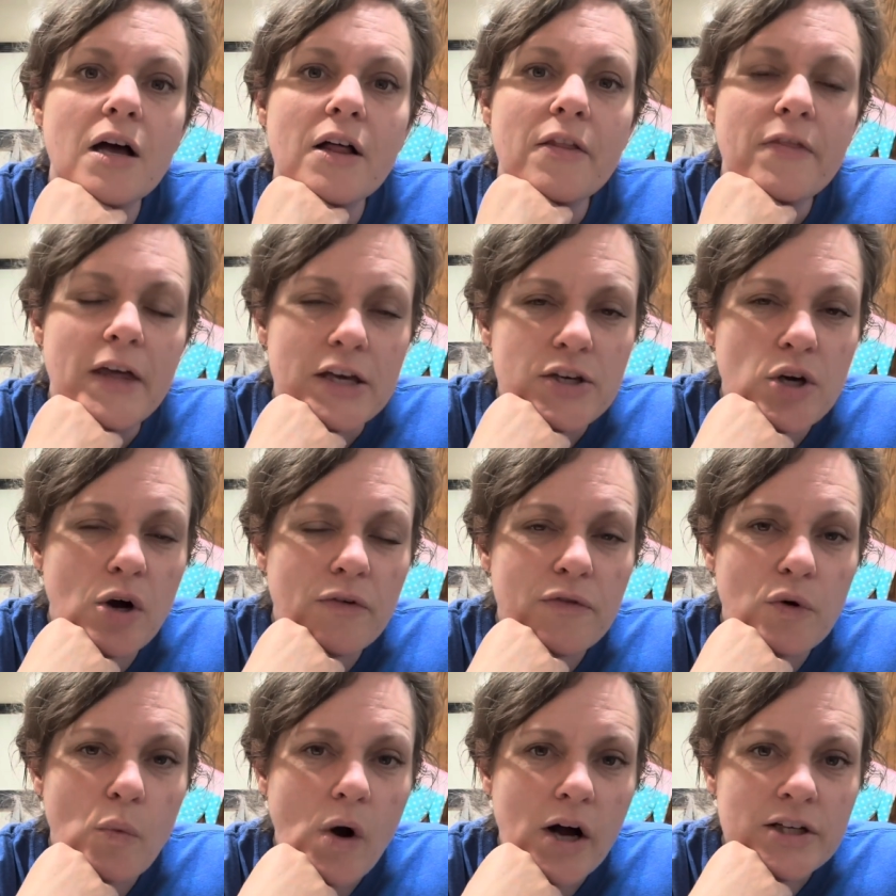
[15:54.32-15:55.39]
Thank y'all for
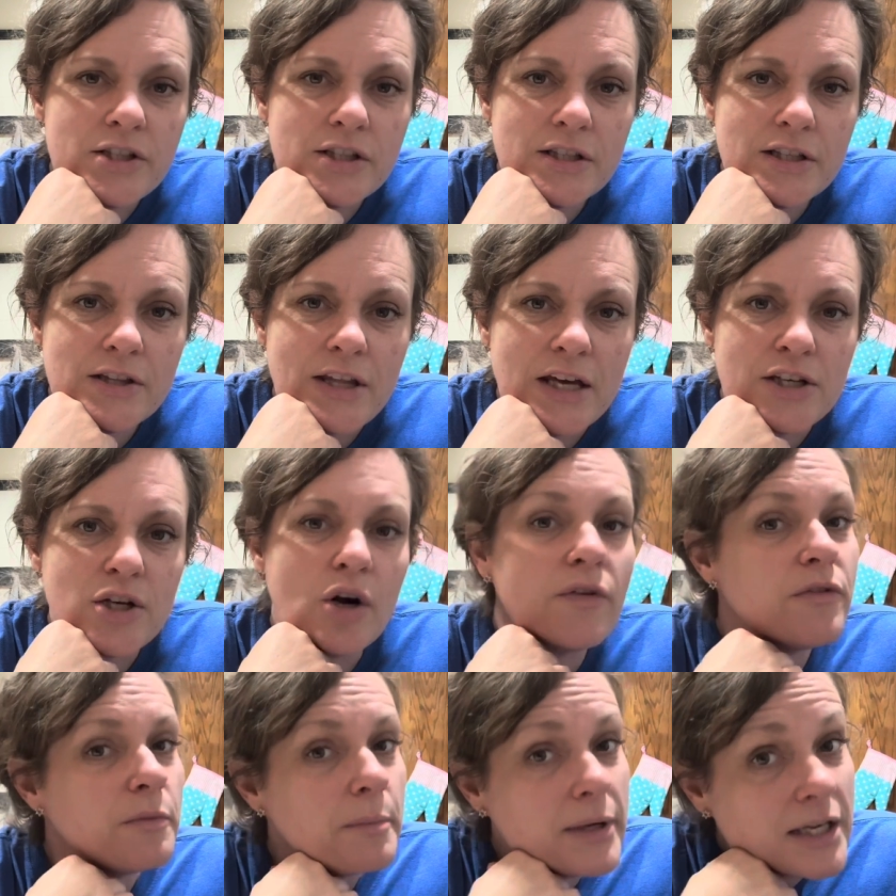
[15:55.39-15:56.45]
watching. Thank y'all
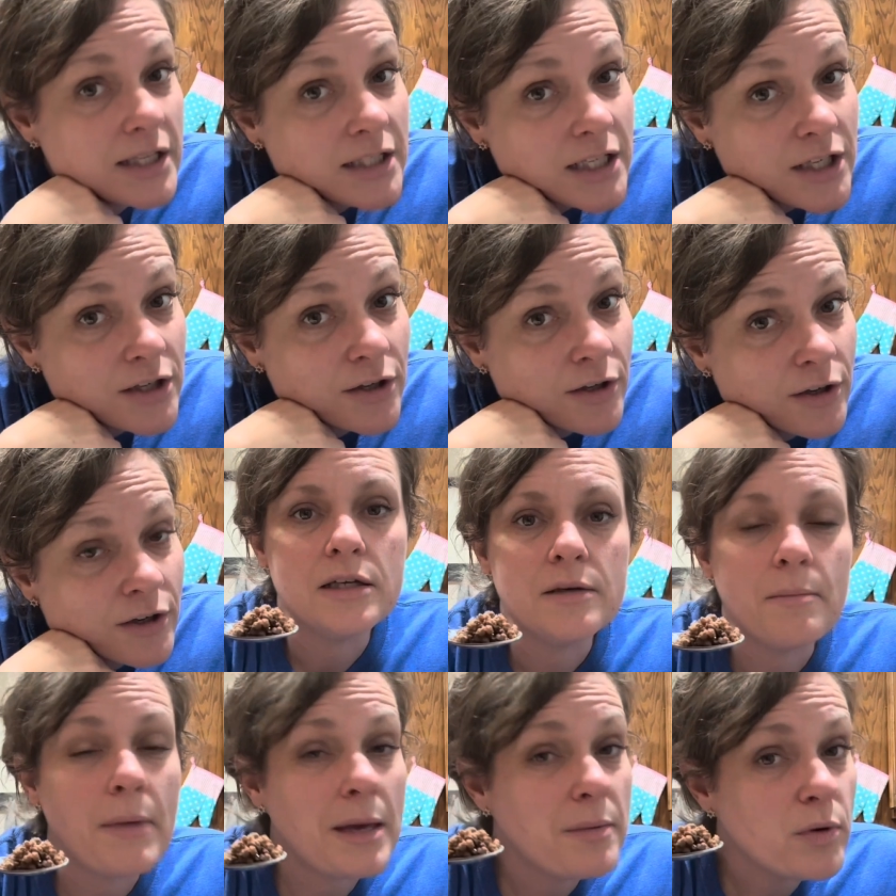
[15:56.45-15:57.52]
for being here.
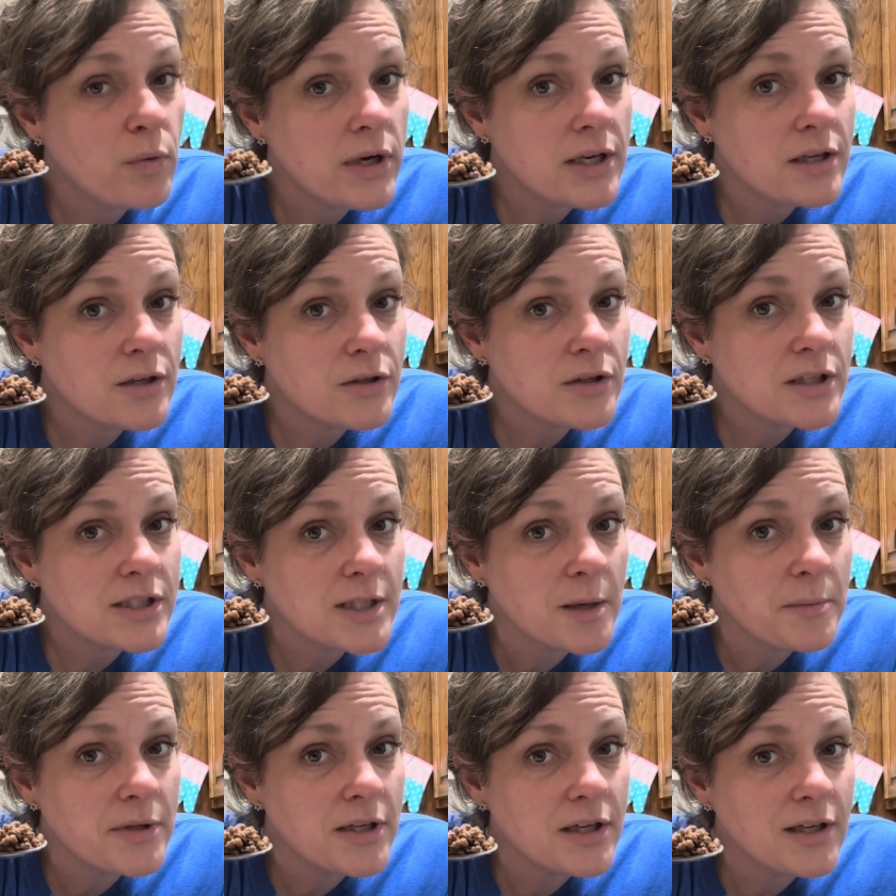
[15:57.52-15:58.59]
Maybe we can cook
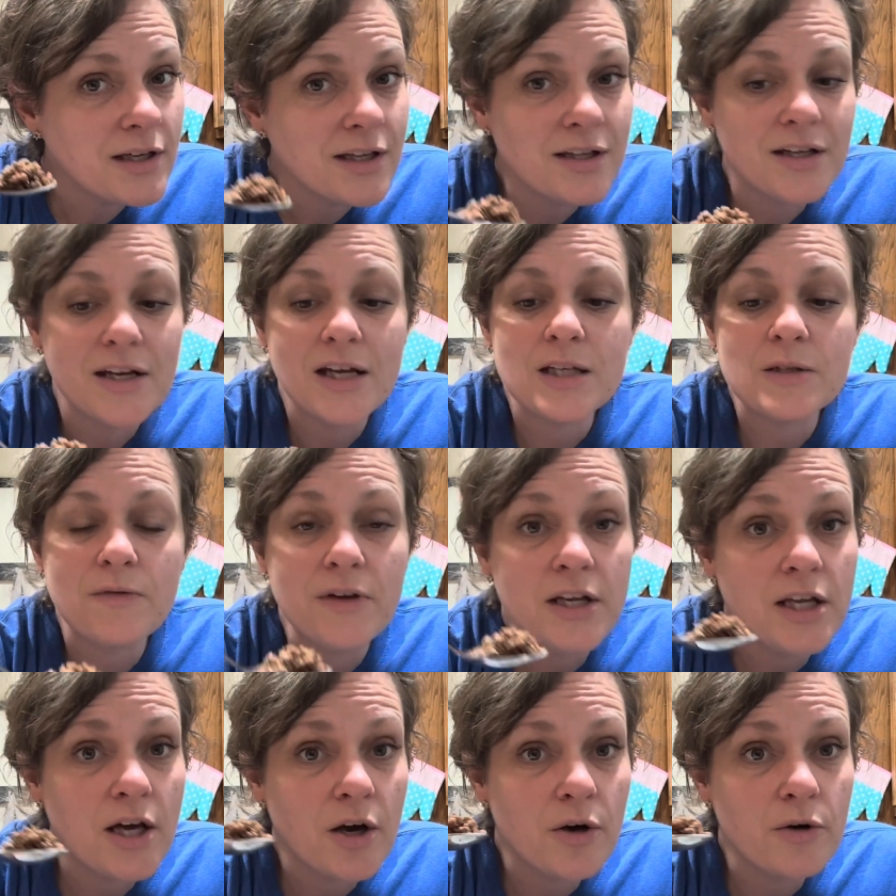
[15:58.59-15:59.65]
something in the next
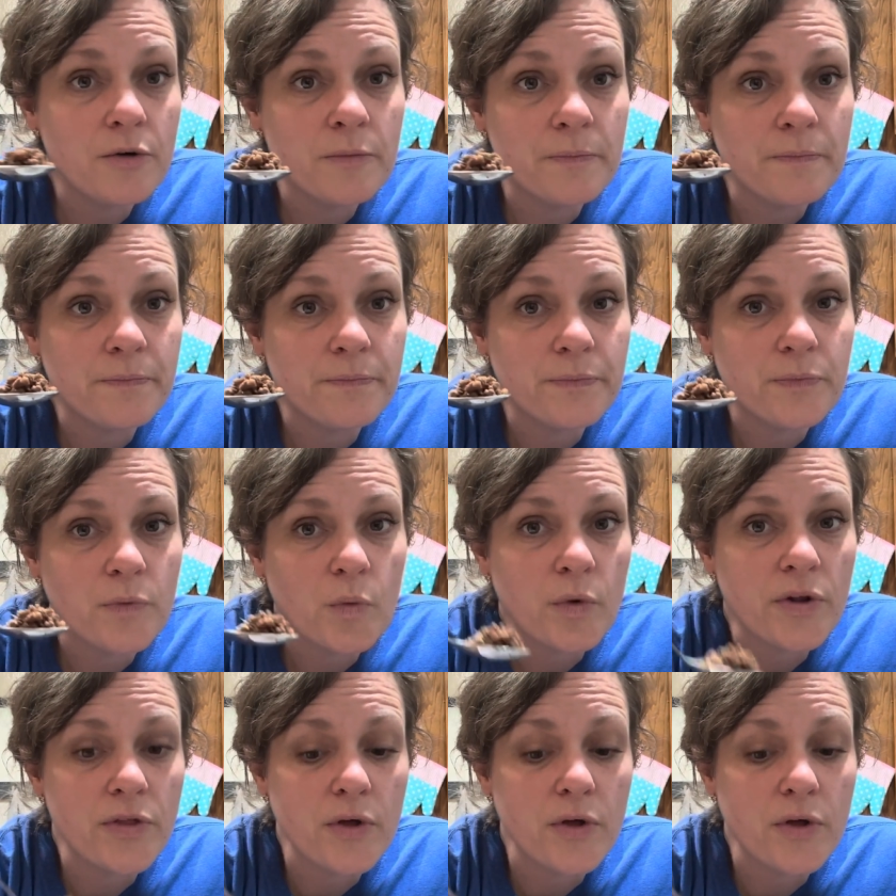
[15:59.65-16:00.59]
video with